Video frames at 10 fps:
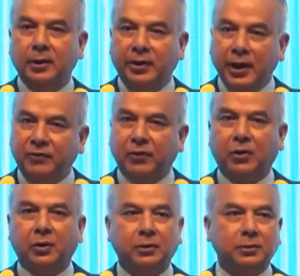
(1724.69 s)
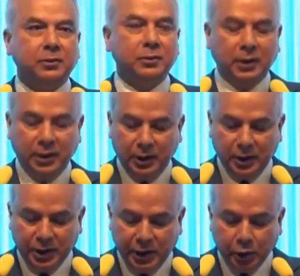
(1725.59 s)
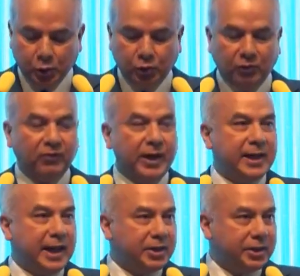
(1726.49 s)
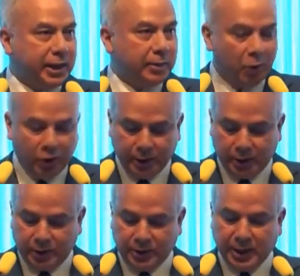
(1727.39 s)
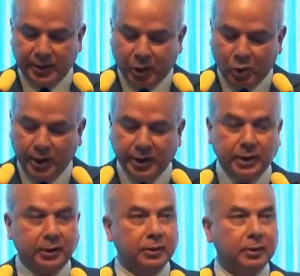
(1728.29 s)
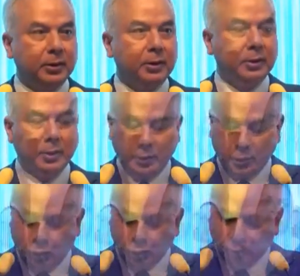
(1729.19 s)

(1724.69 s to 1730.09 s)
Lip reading: Therefore, new financing models are required to